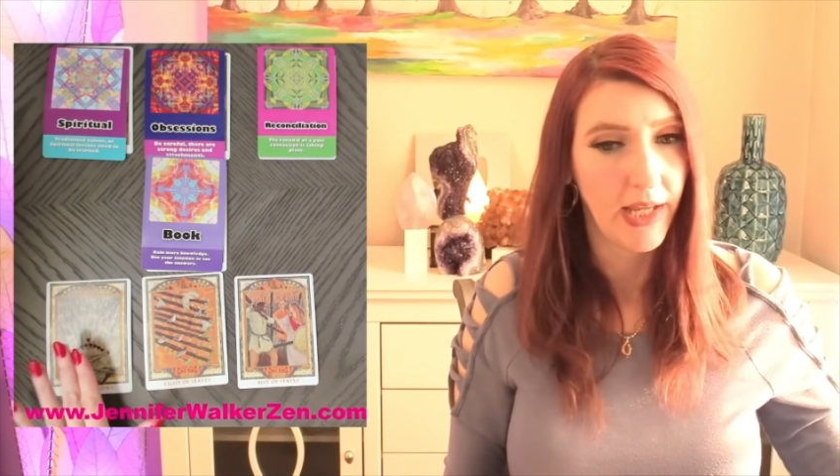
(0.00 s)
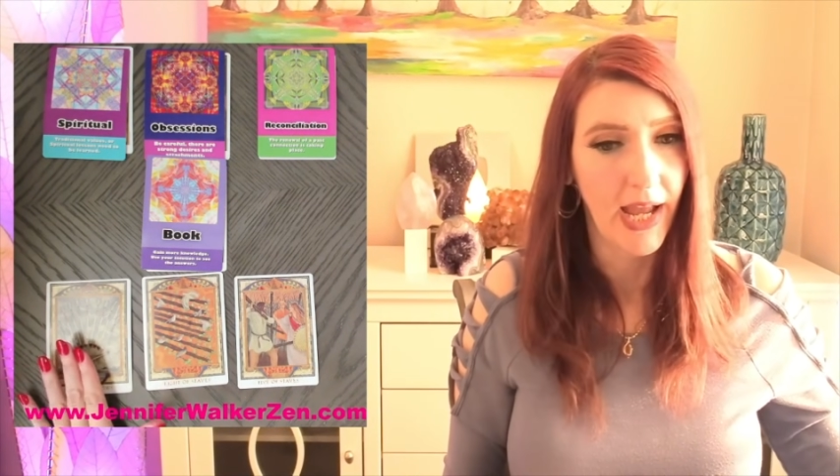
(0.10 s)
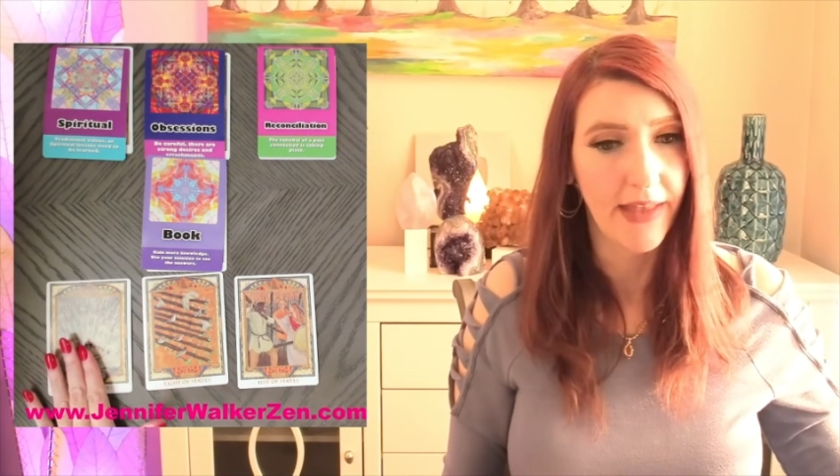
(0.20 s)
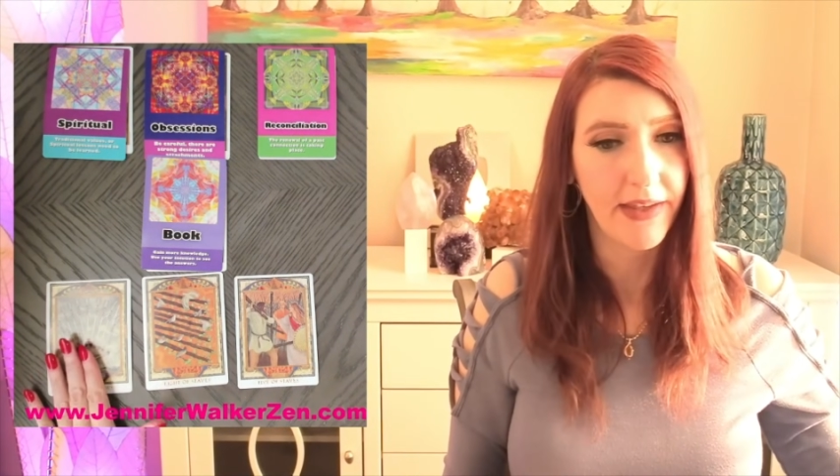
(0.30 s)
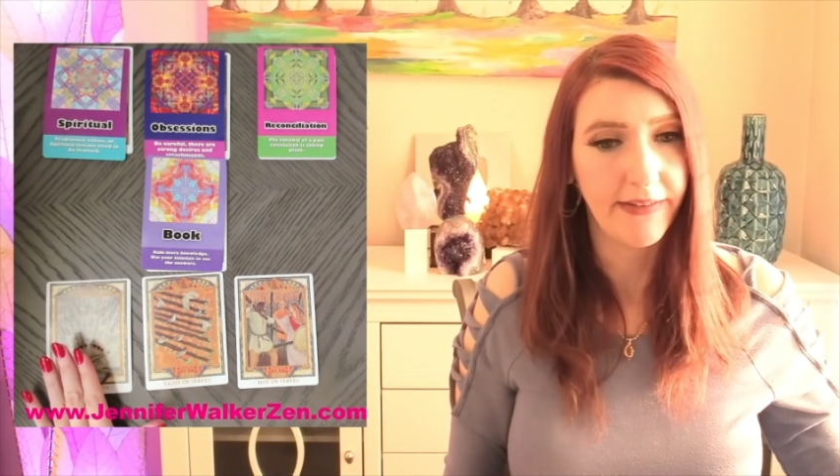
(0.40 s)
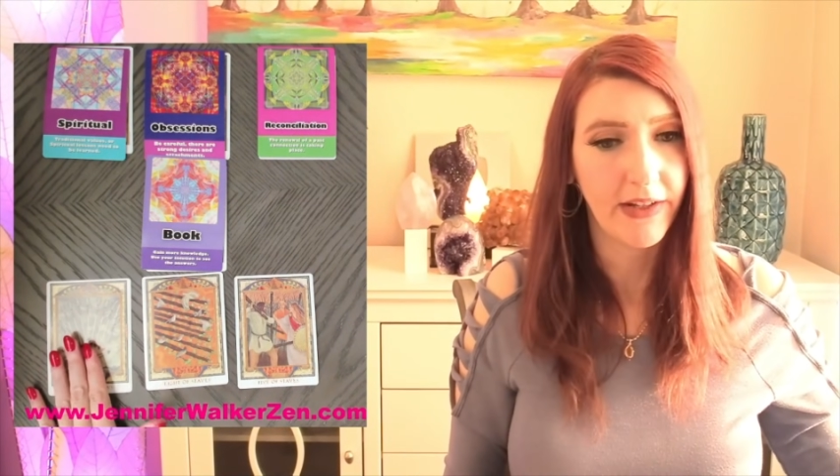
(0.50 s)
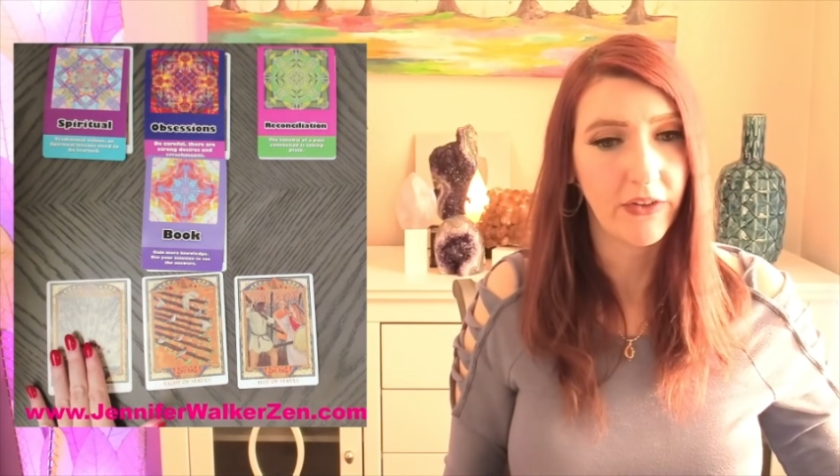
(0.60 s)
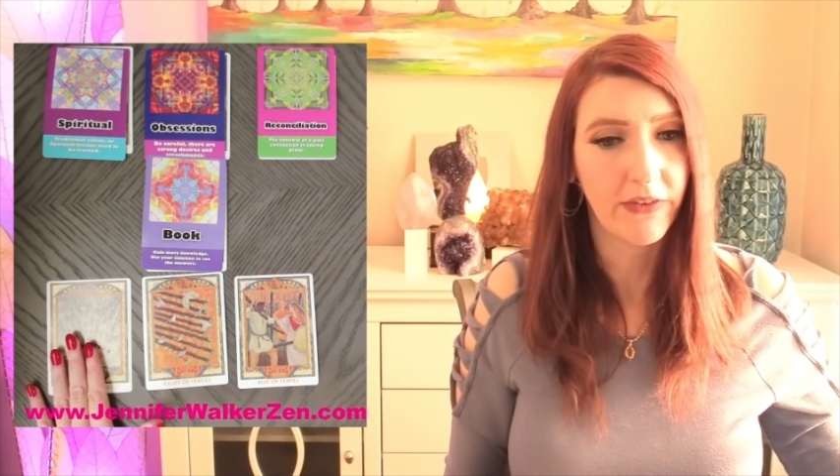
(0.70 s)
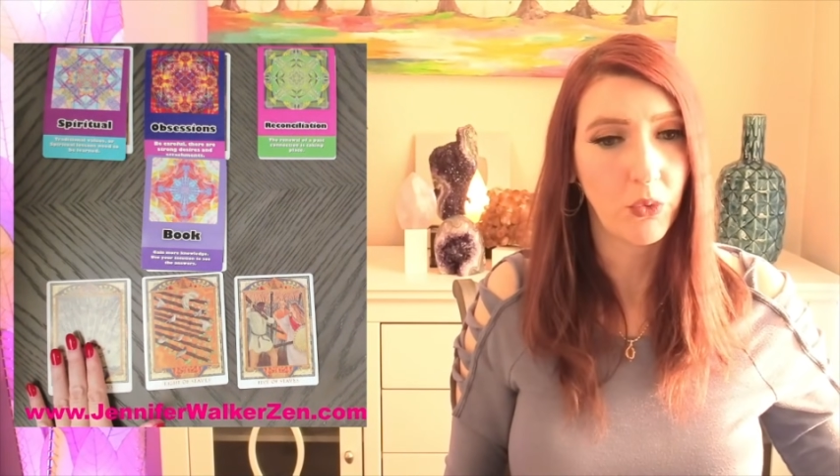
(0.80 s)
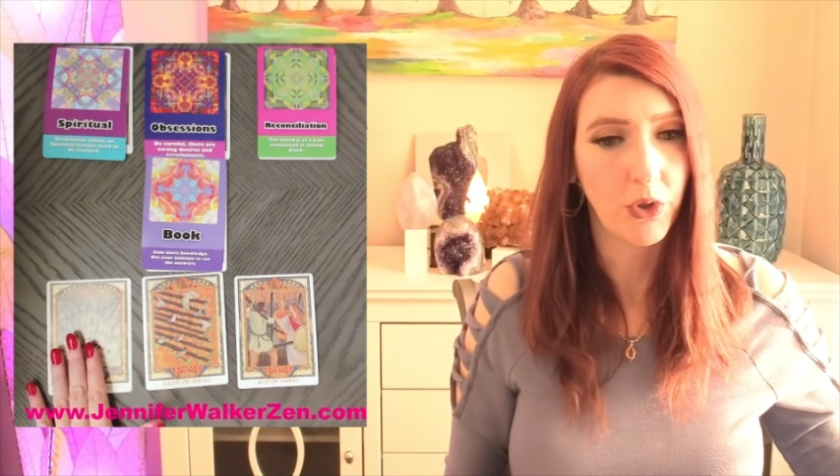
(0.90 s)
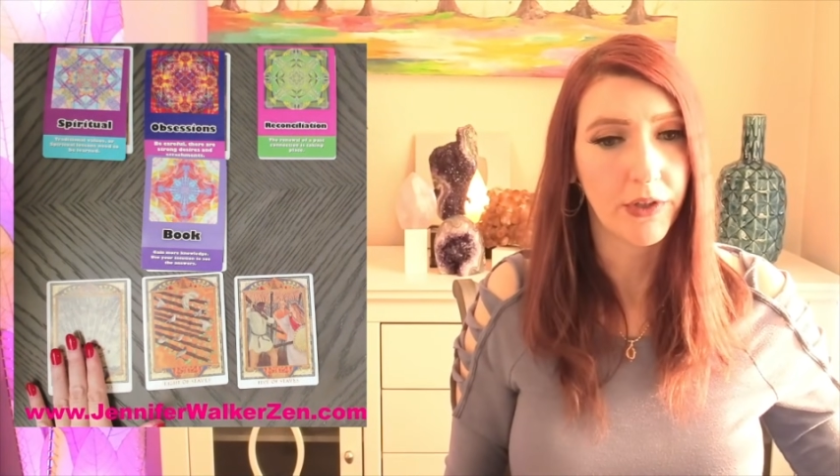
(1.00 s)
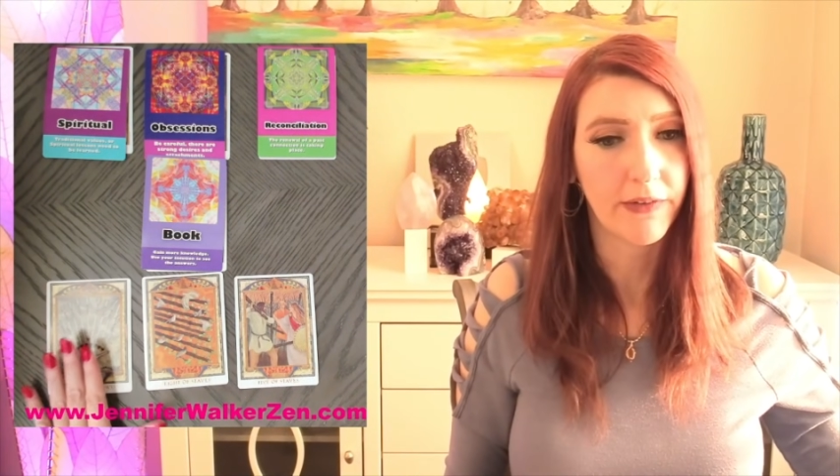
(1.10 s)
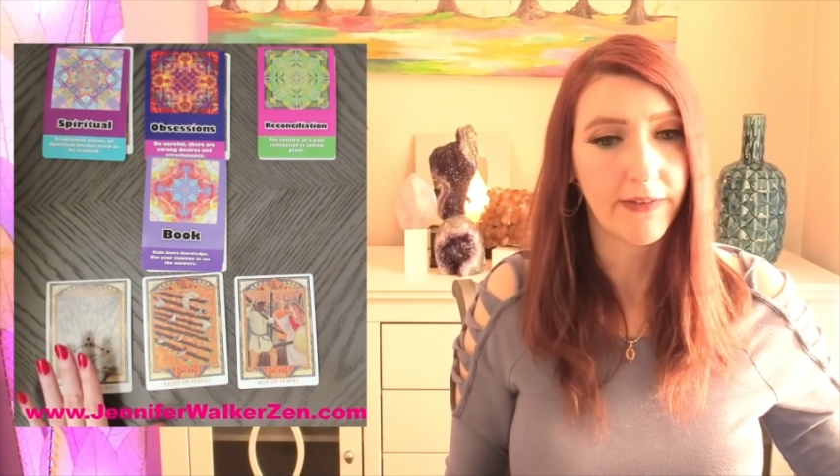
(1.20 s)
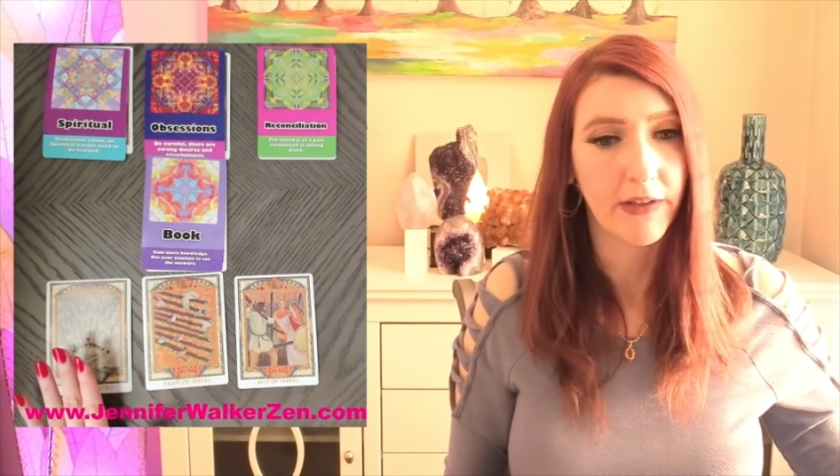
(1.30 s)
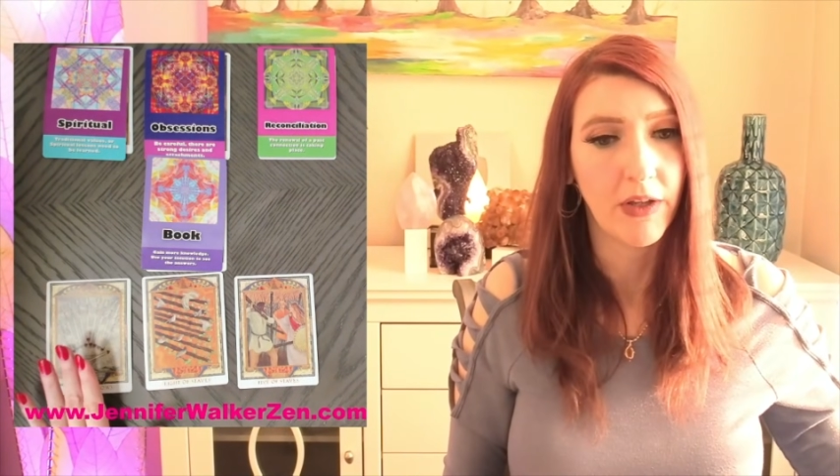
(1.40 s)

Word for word: And then Ten of Swords,